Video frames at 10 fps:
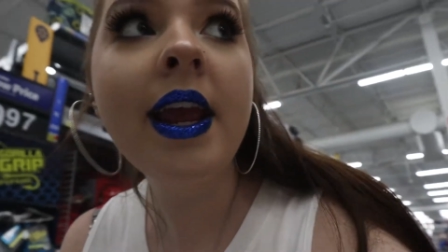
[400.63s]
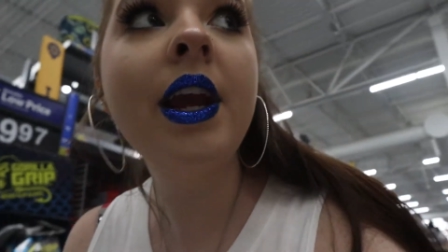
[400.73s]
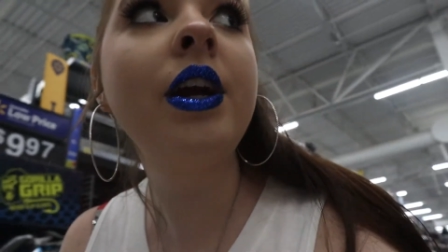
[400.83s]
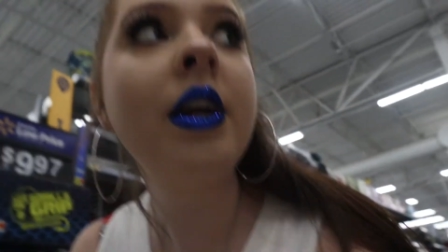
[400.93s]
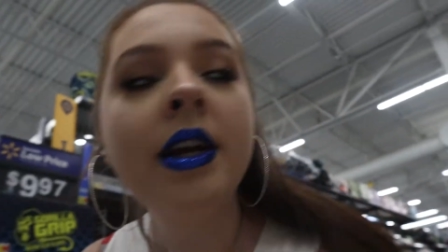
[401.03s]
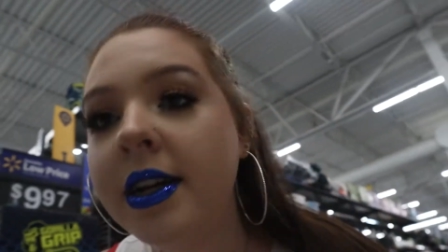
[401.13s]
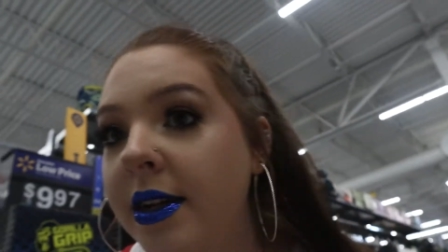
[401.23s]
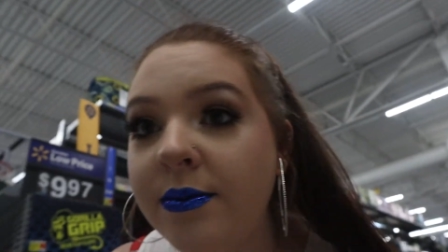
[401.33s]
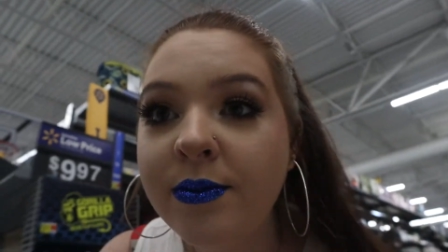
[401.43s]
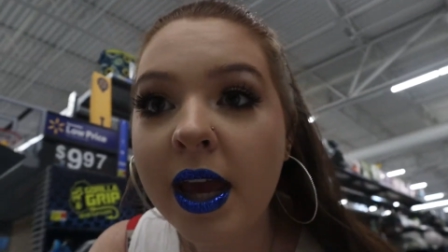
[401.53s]
here,
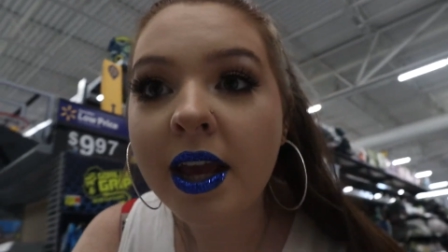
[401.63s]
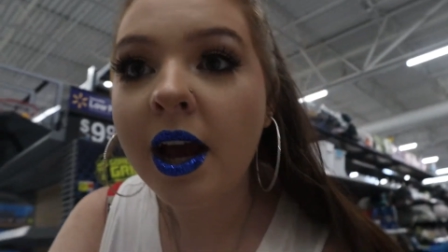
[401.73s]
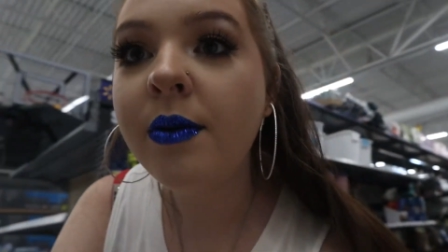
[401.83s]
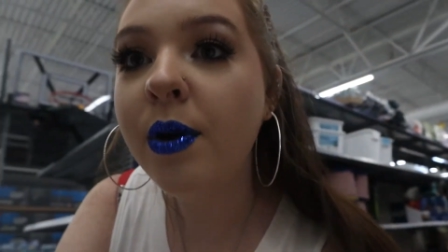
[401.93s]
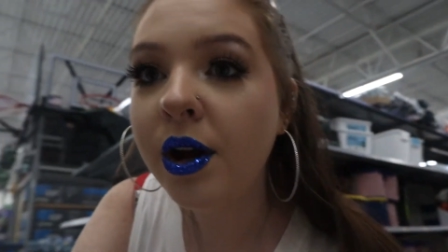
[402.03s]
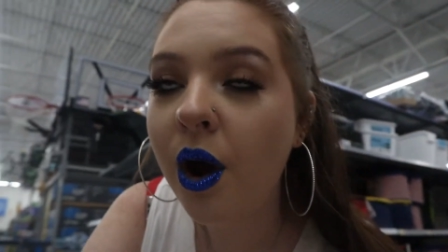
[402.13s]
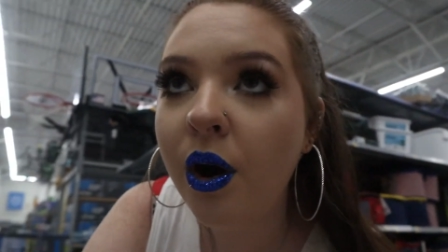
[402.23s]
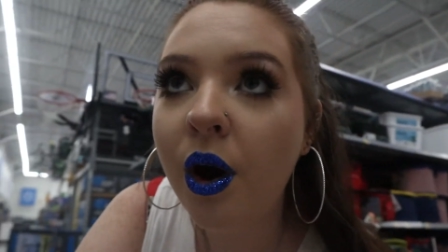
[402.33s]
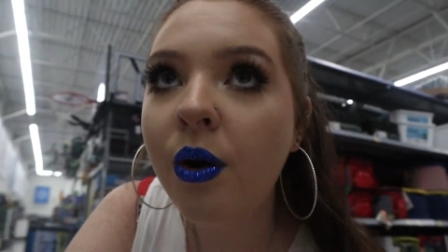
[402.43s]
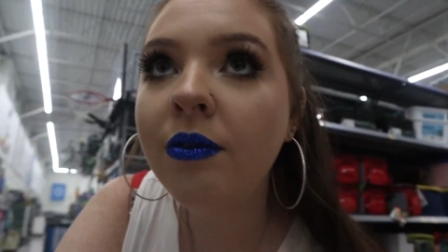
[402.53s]
makeup,
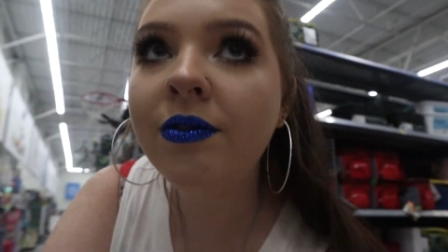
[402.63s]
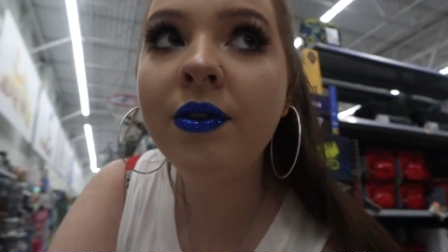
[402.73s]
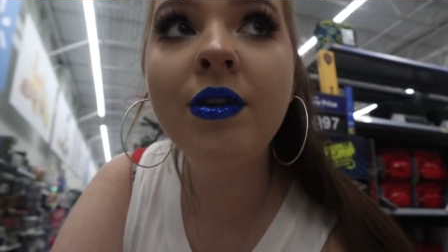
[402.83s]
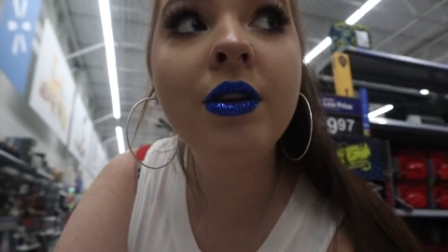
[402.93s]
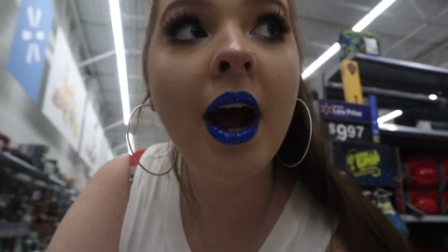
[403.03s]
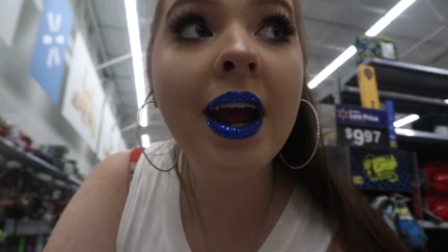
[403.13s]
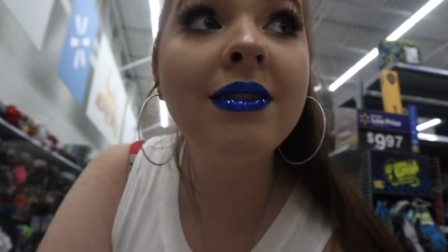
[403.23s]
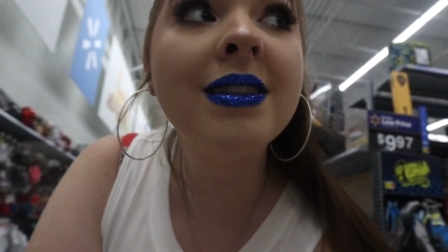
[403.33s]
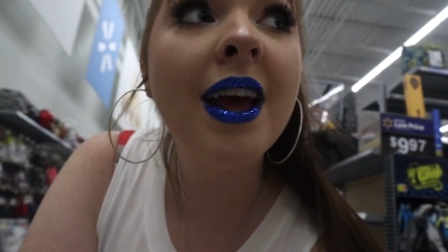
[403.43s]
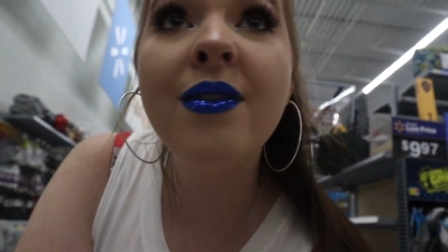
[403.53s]
home, food,
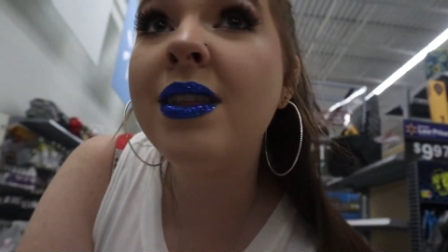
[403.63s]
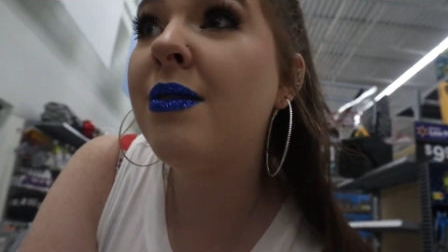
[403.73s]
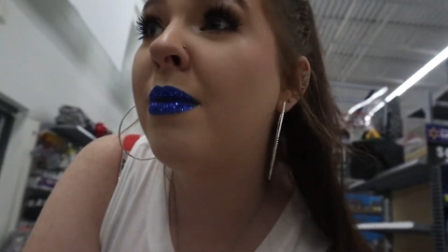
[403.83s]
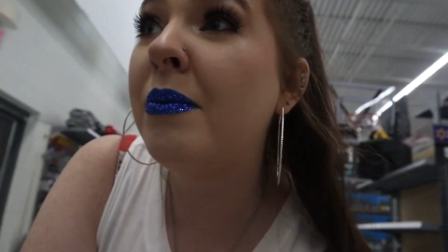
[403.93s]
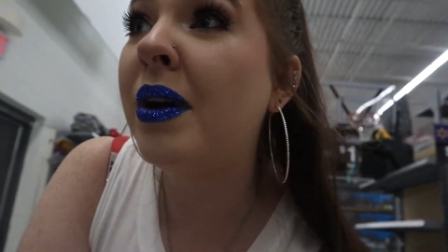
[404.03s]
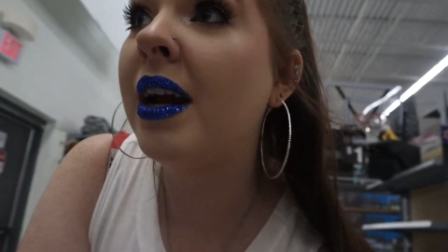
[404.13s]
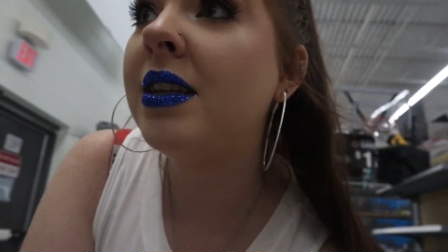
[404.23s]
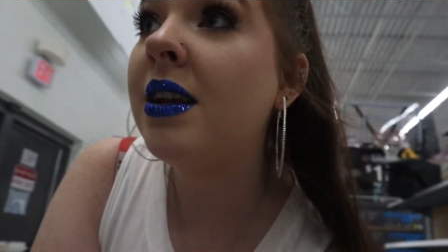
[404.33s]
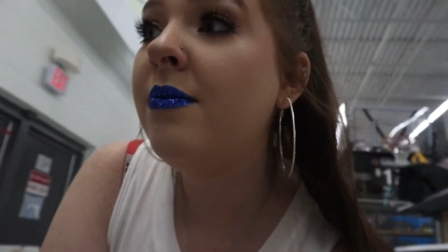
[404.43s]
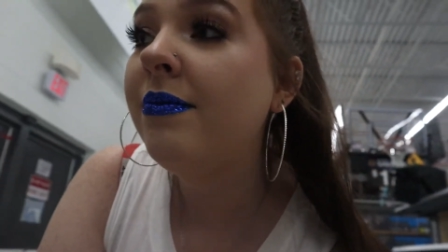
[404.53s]
aisles, everything
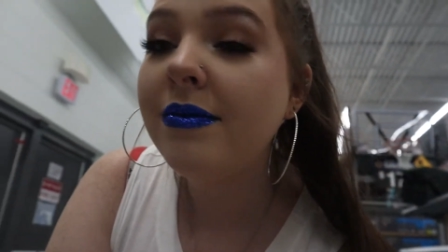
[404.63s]
memorized.